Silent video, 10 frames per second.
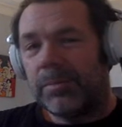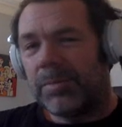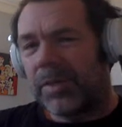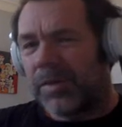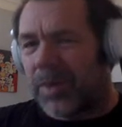
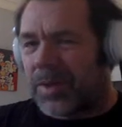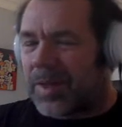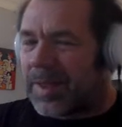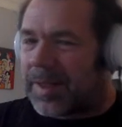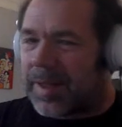But of course,
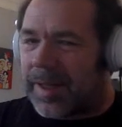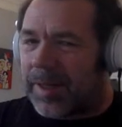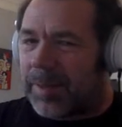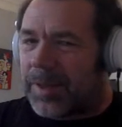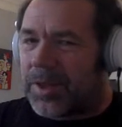this is a
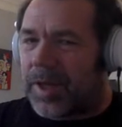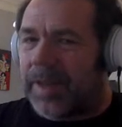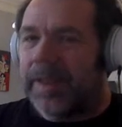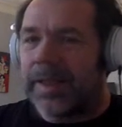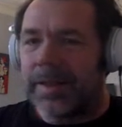little bit
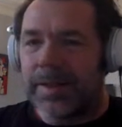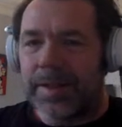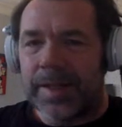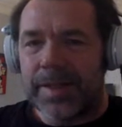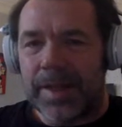shaky in the
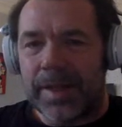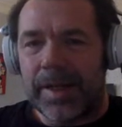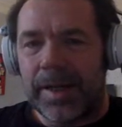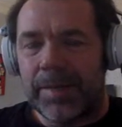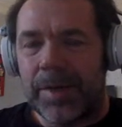sense that
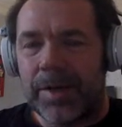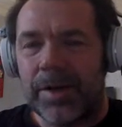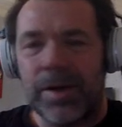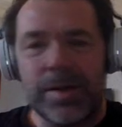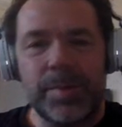I'm not
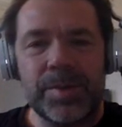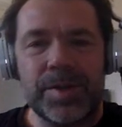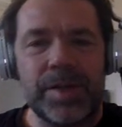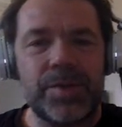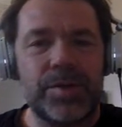
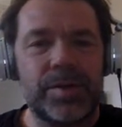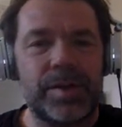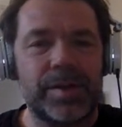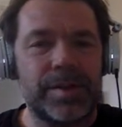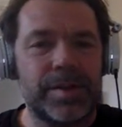100% sure
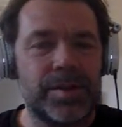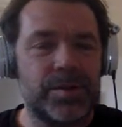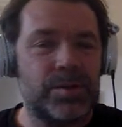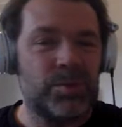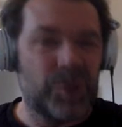that this
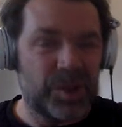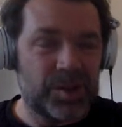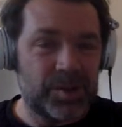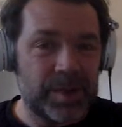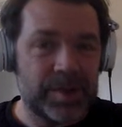
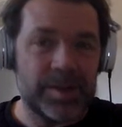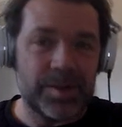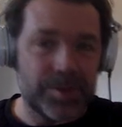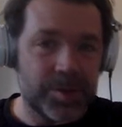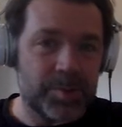works, right? This
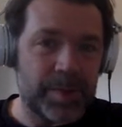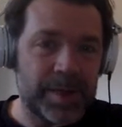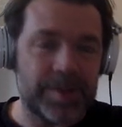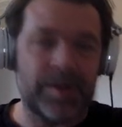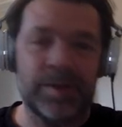is just
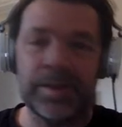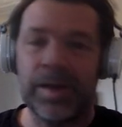based on the